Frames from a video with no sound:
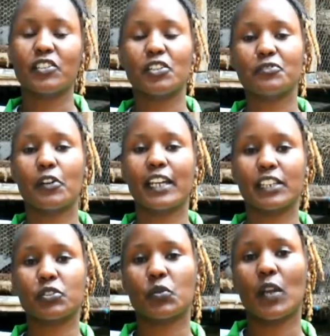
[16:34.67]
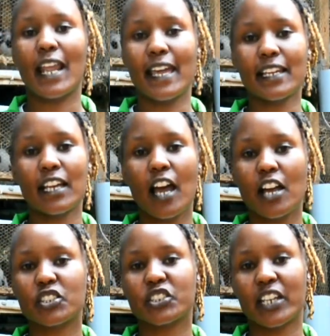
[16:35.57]
don't forget to like,
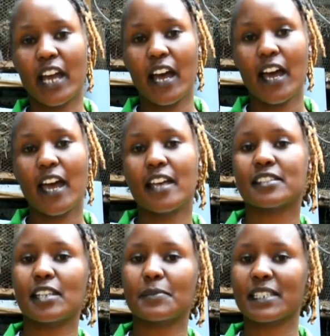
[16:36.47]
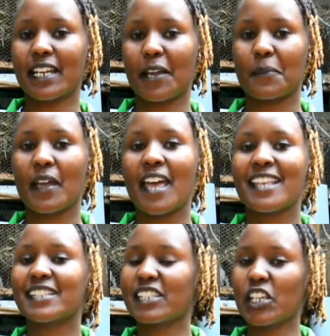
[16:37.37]
share and subscribe.
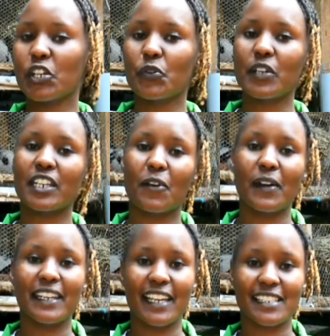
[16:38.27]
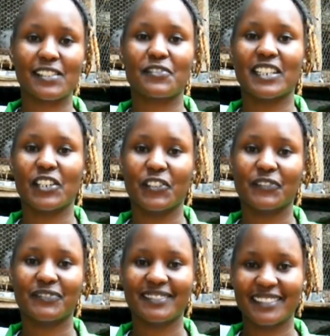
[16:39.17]
See you in our next video.
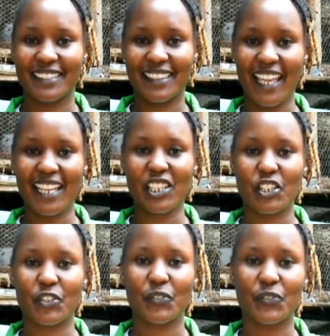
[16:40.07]
Thank you.